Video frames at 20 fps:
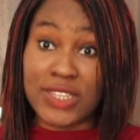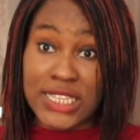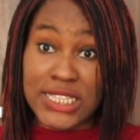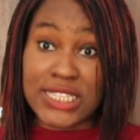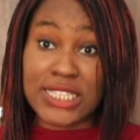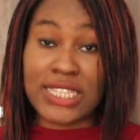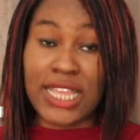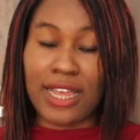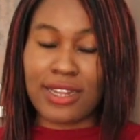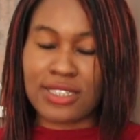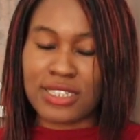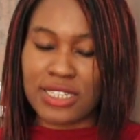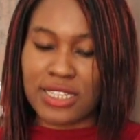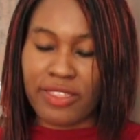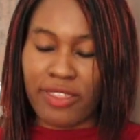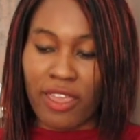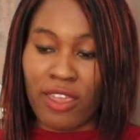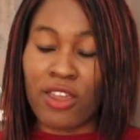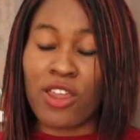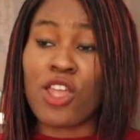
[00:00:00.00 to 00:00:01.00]
This is actually
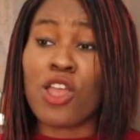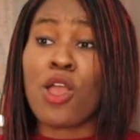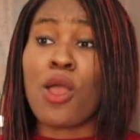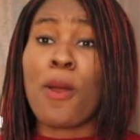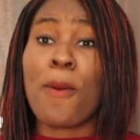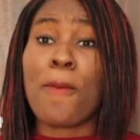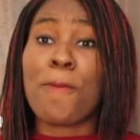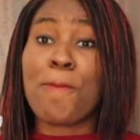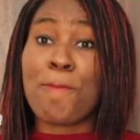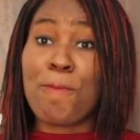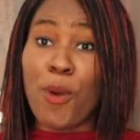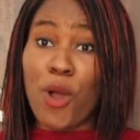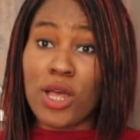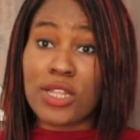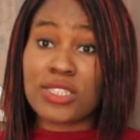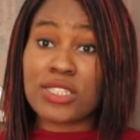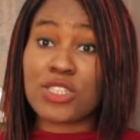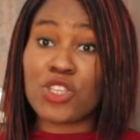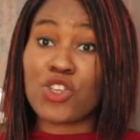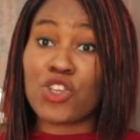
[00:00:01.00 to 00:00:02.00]
there,
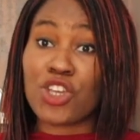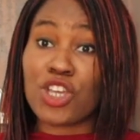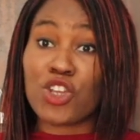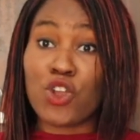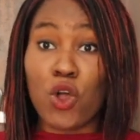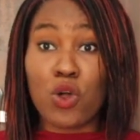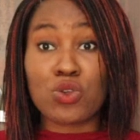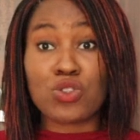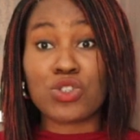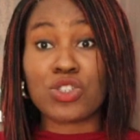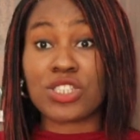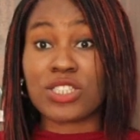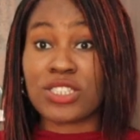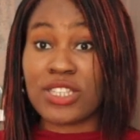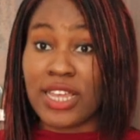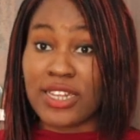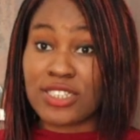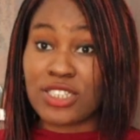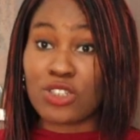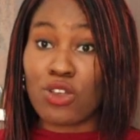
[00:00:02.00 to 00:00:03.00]
but you can also
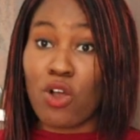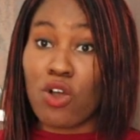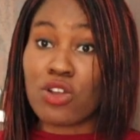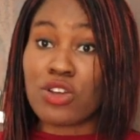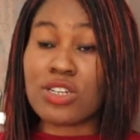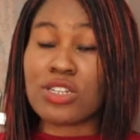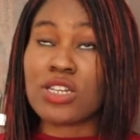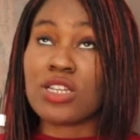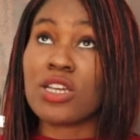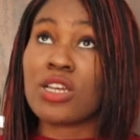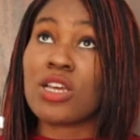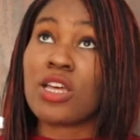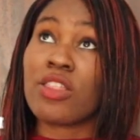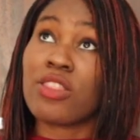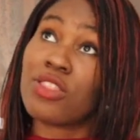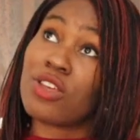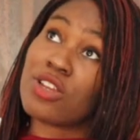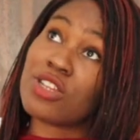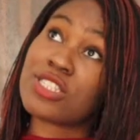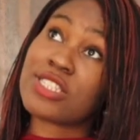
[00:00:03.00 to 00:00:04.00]
search on
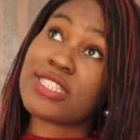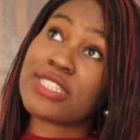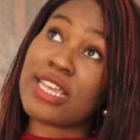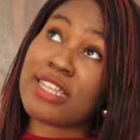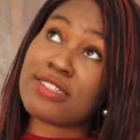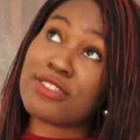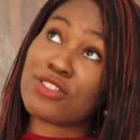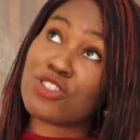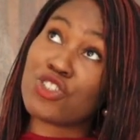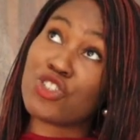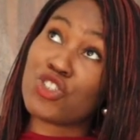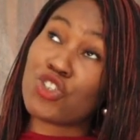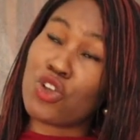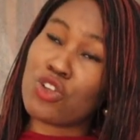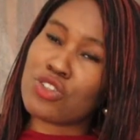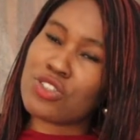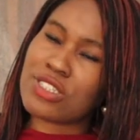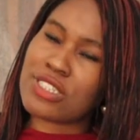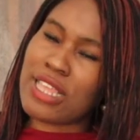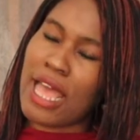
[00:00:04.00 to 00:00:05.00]
the St.
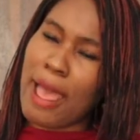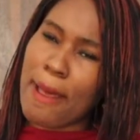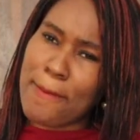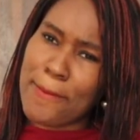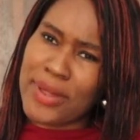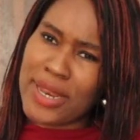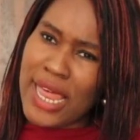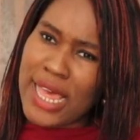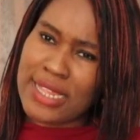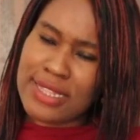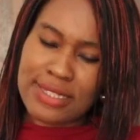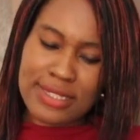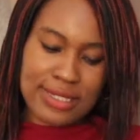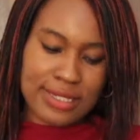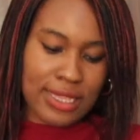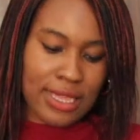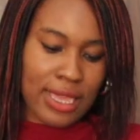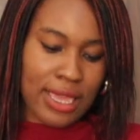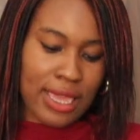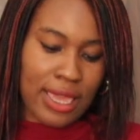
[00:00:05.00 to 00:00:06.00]
John's ambulance.